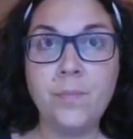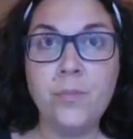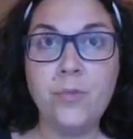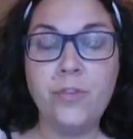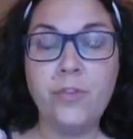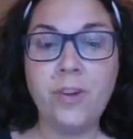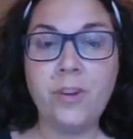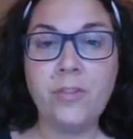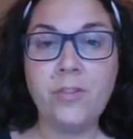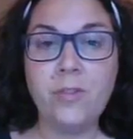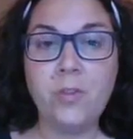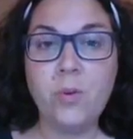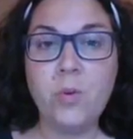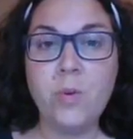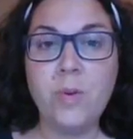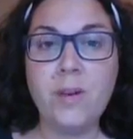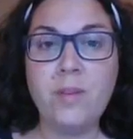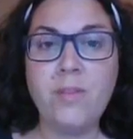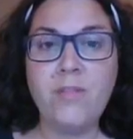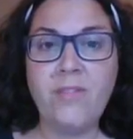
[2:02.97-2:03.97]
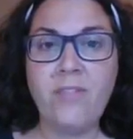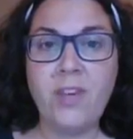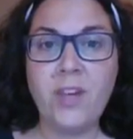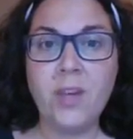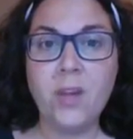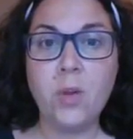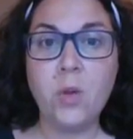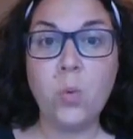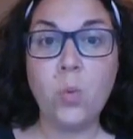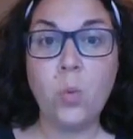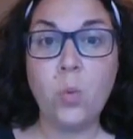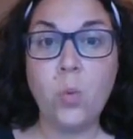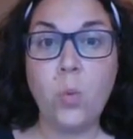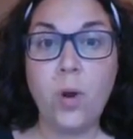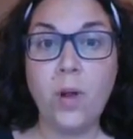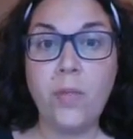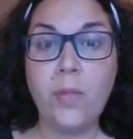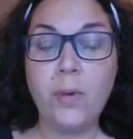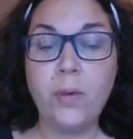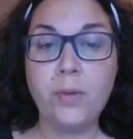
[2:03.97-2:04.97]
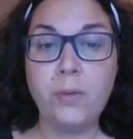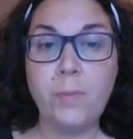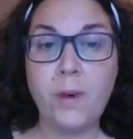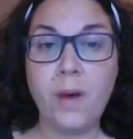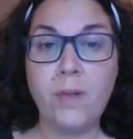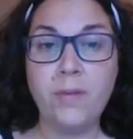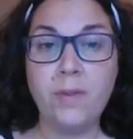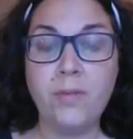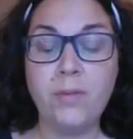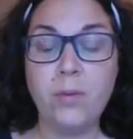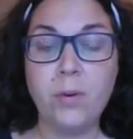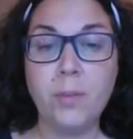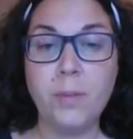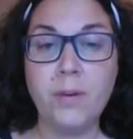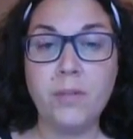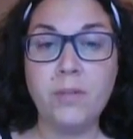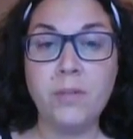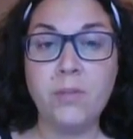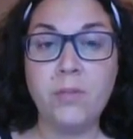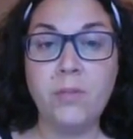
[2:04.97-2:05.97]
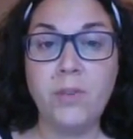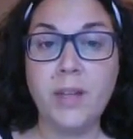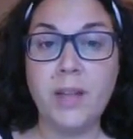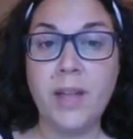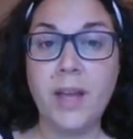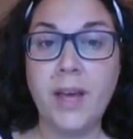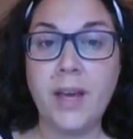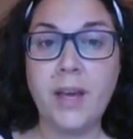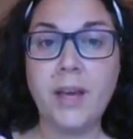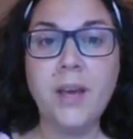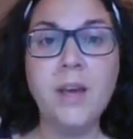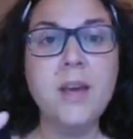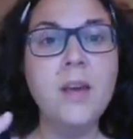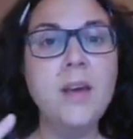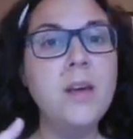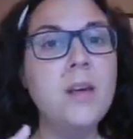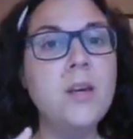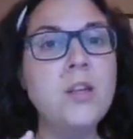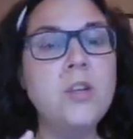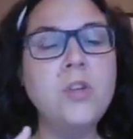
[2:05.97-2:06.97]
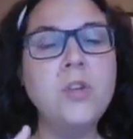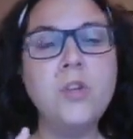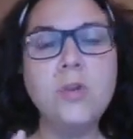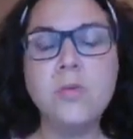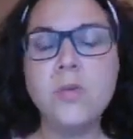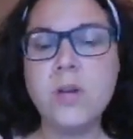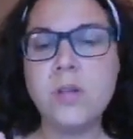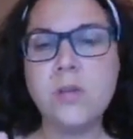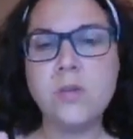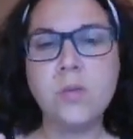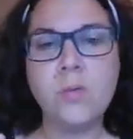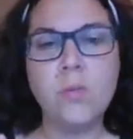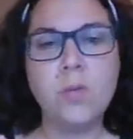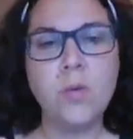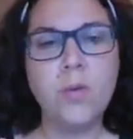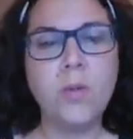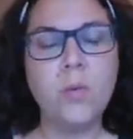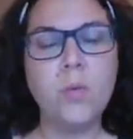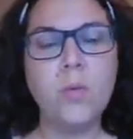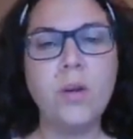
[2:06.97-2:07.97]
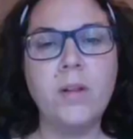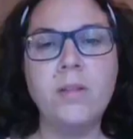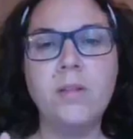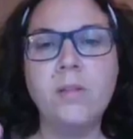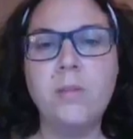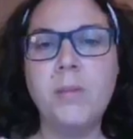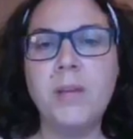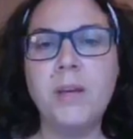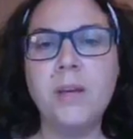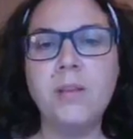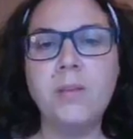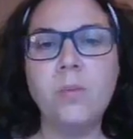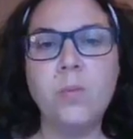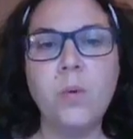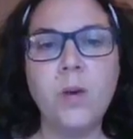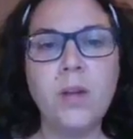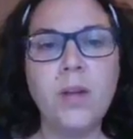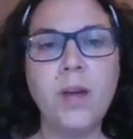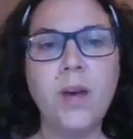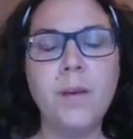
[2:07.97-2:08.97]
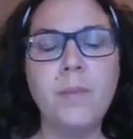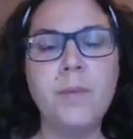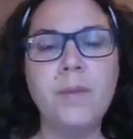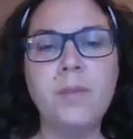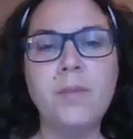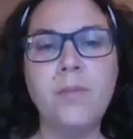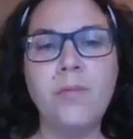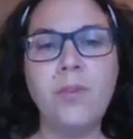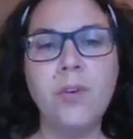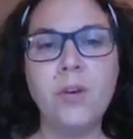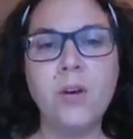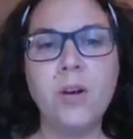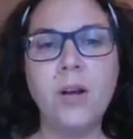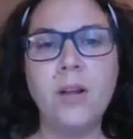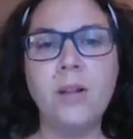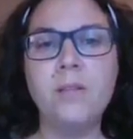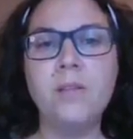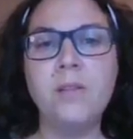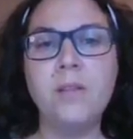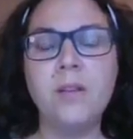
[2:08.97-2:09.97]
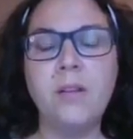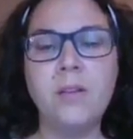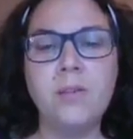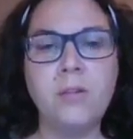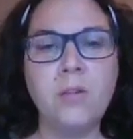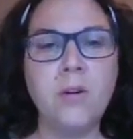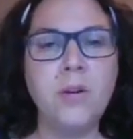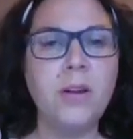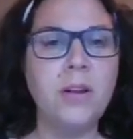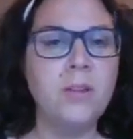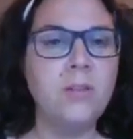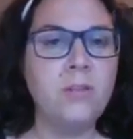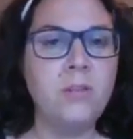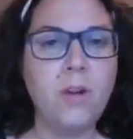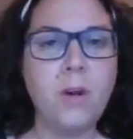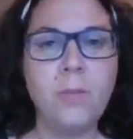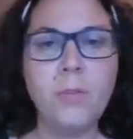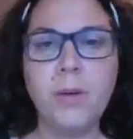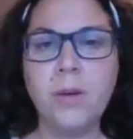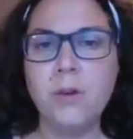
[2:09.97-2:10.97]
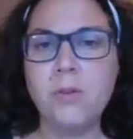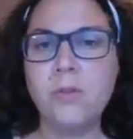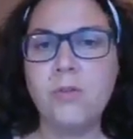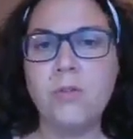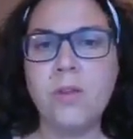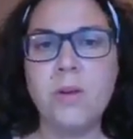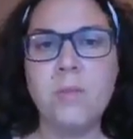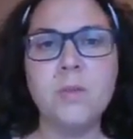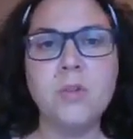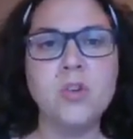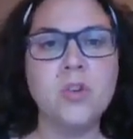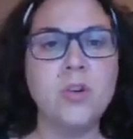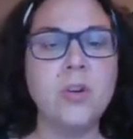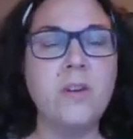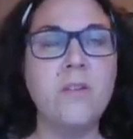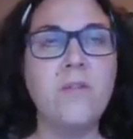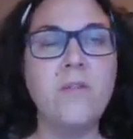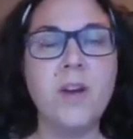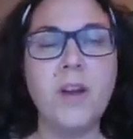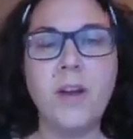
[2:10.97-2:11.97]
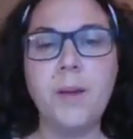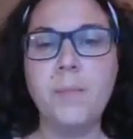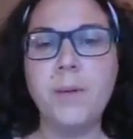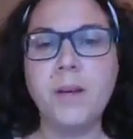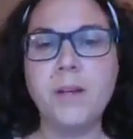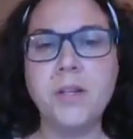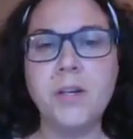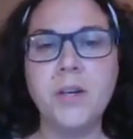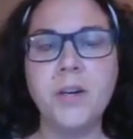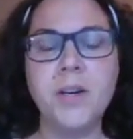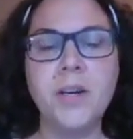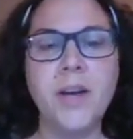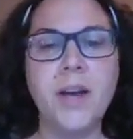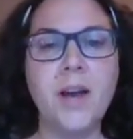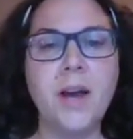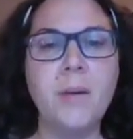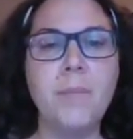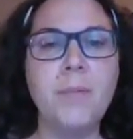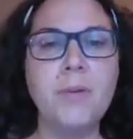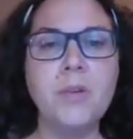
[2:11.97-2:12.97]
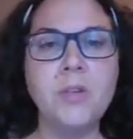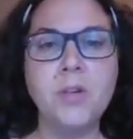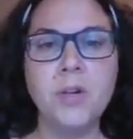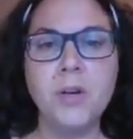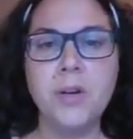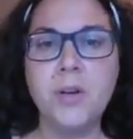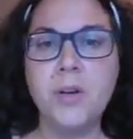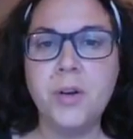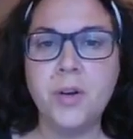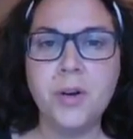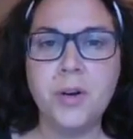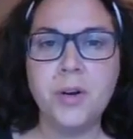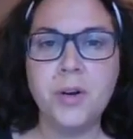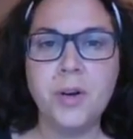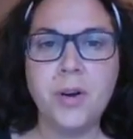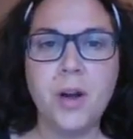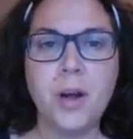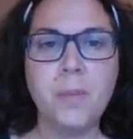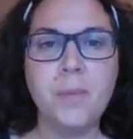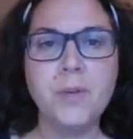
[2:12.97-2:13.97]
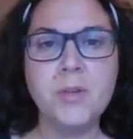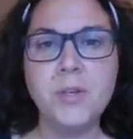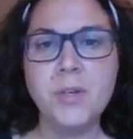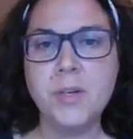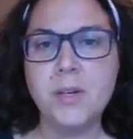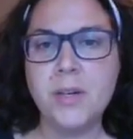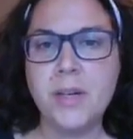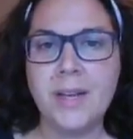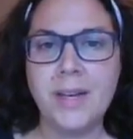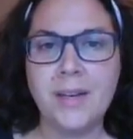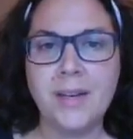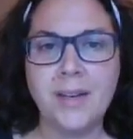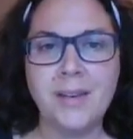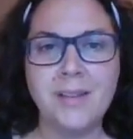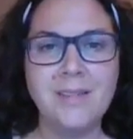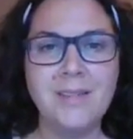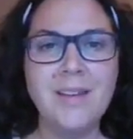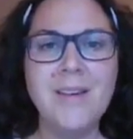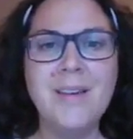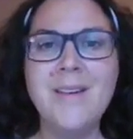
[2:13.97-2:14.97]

Just so you can feel what those pelvic floor muscles feel like. Do not do it more than once, because what happens if you're constantly starting and stopping your stream is you're inviting bacteria up into your ureter, up into your kidneys.